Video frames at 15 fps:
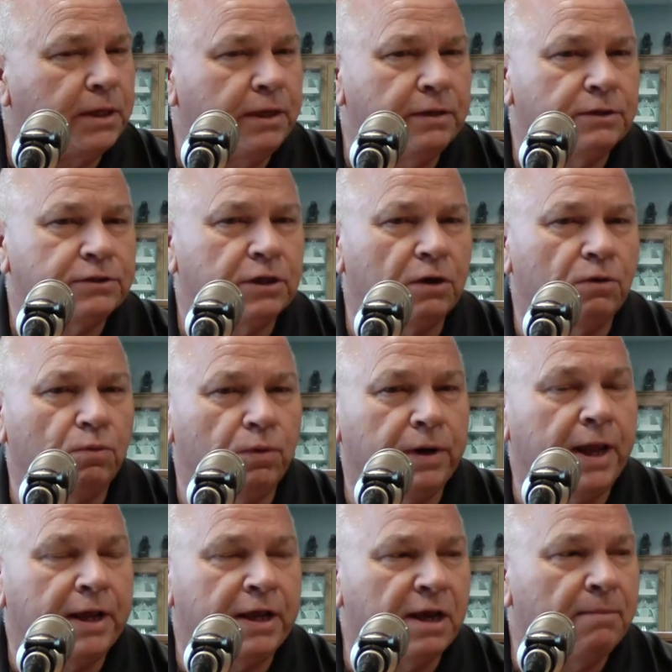And so
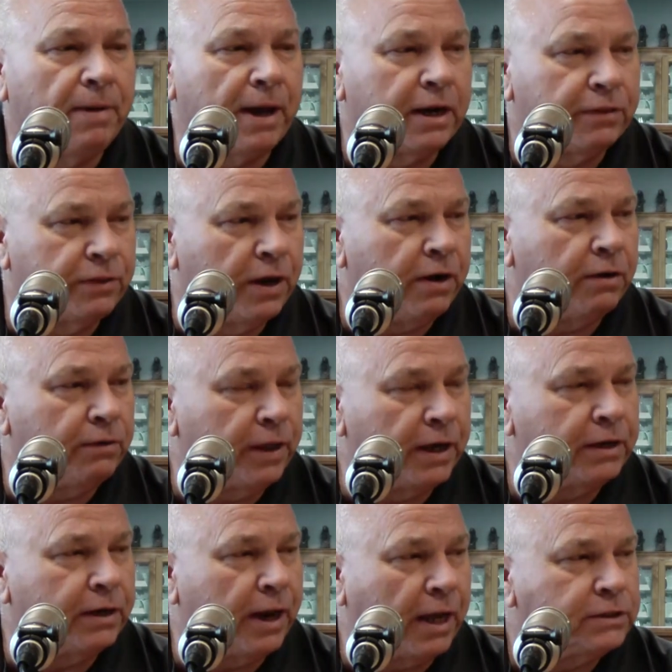when they come out of there,
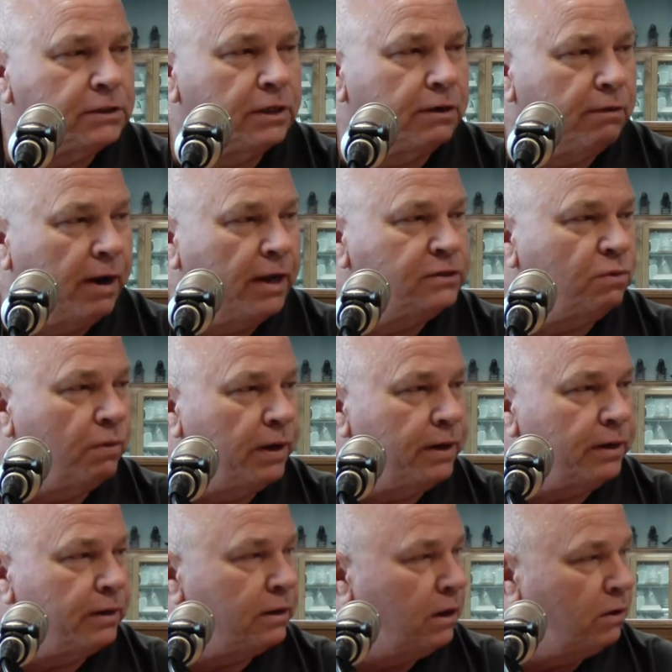they could actually
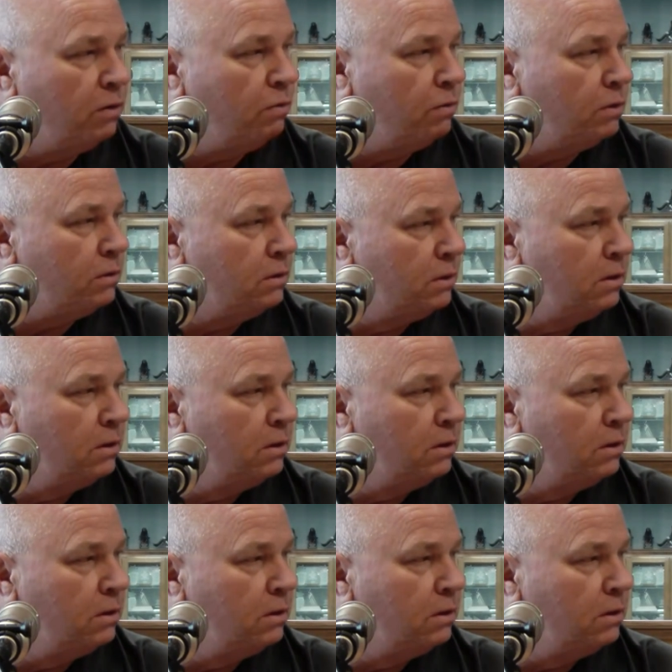graduate and go to